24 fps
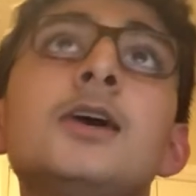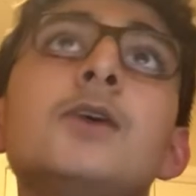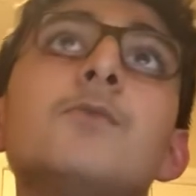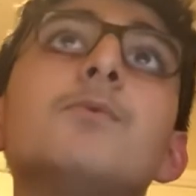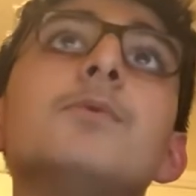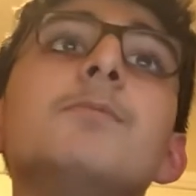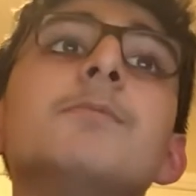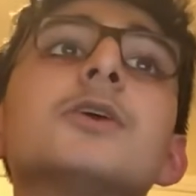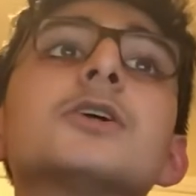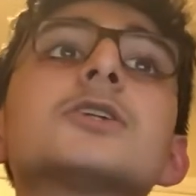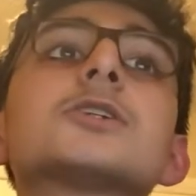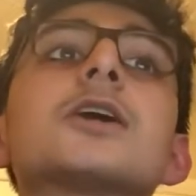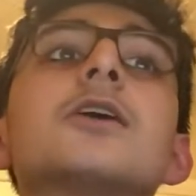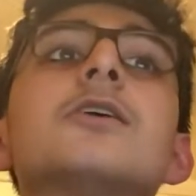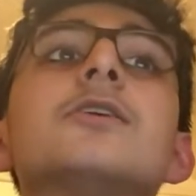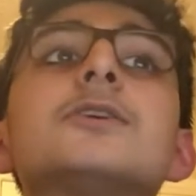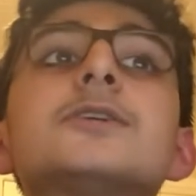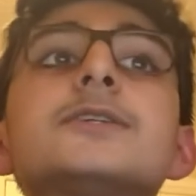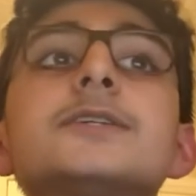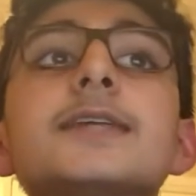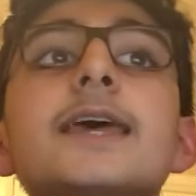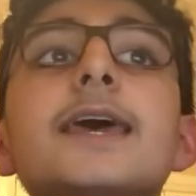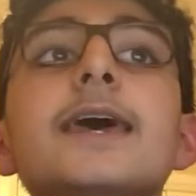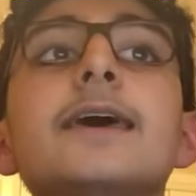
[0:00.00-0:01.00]
We must
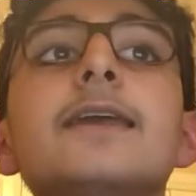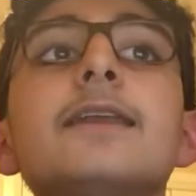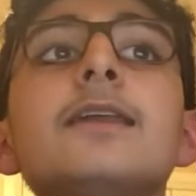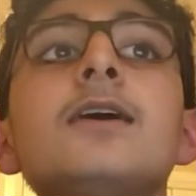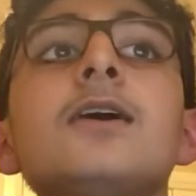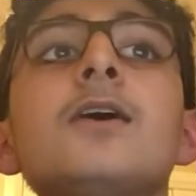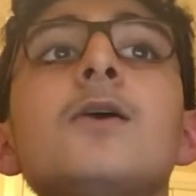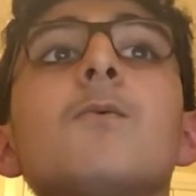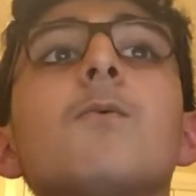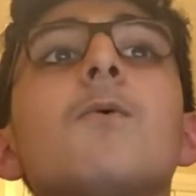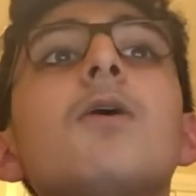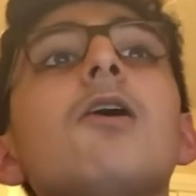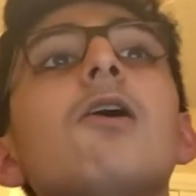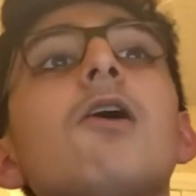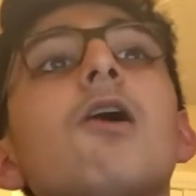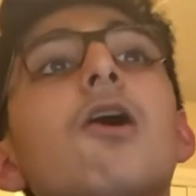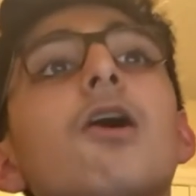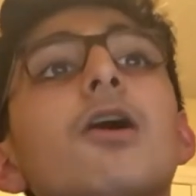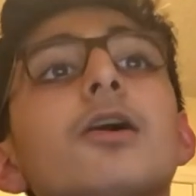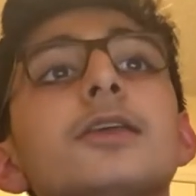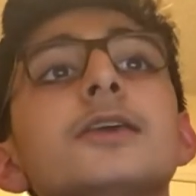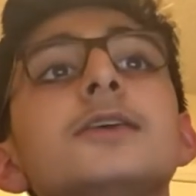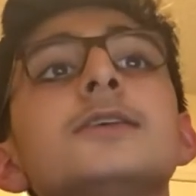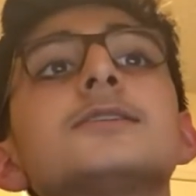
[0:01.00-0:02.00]
understand what
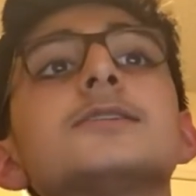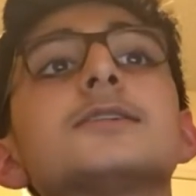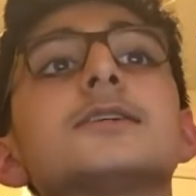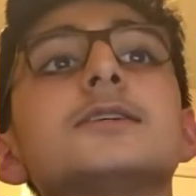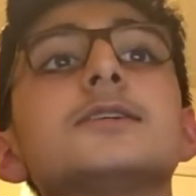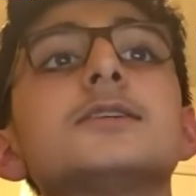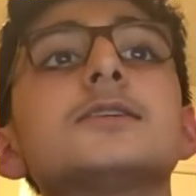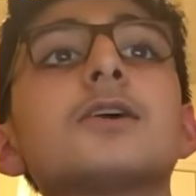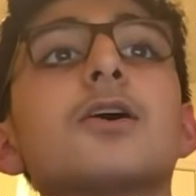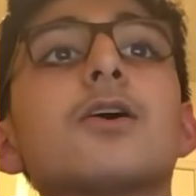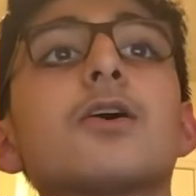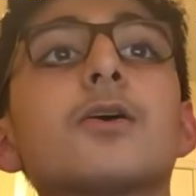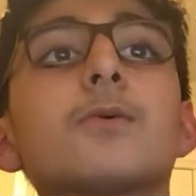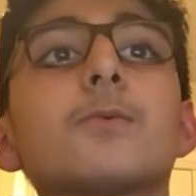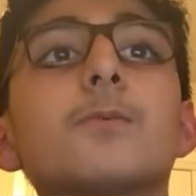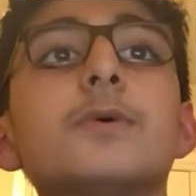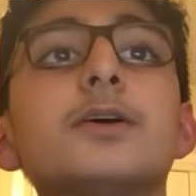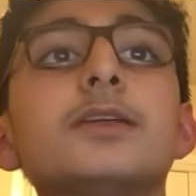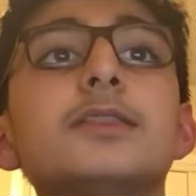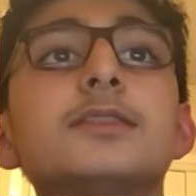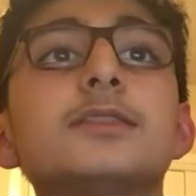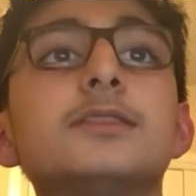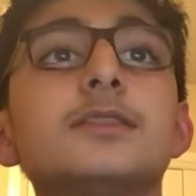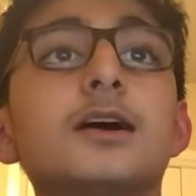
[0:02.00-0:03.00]
audiences are
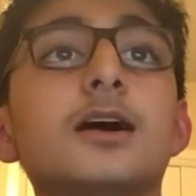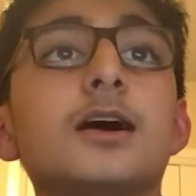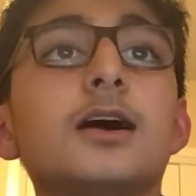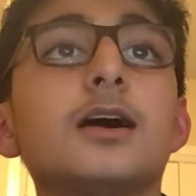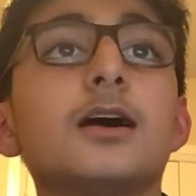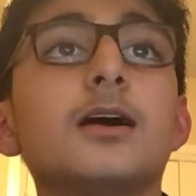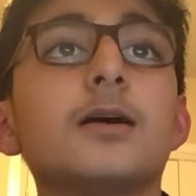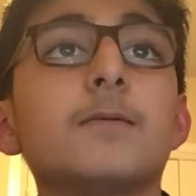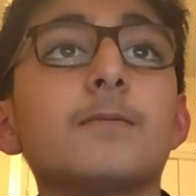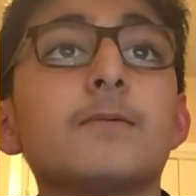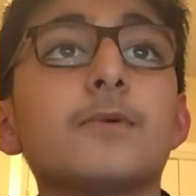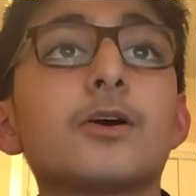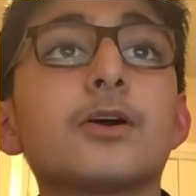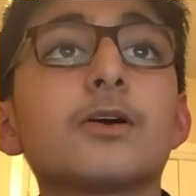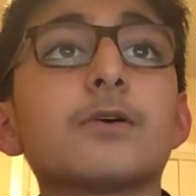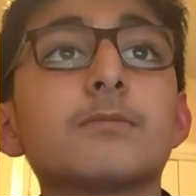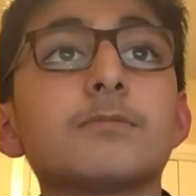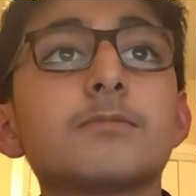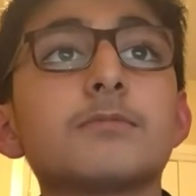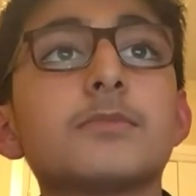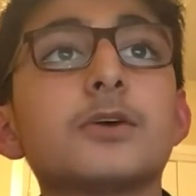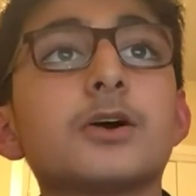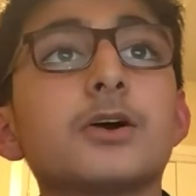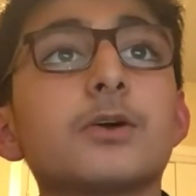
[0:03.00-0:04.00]
with
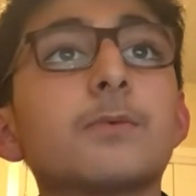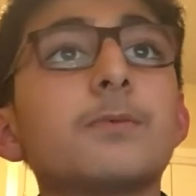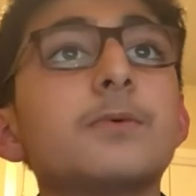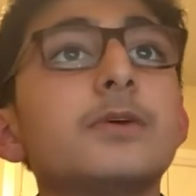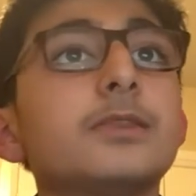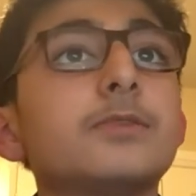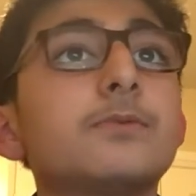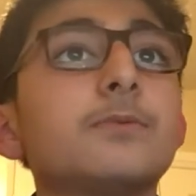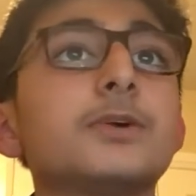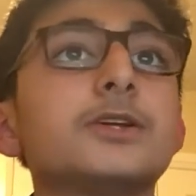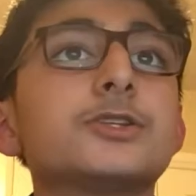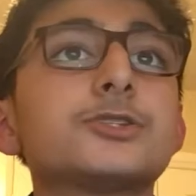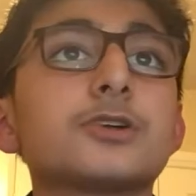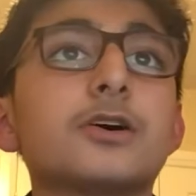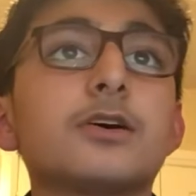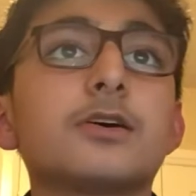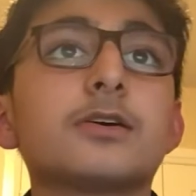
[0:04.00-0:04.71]
which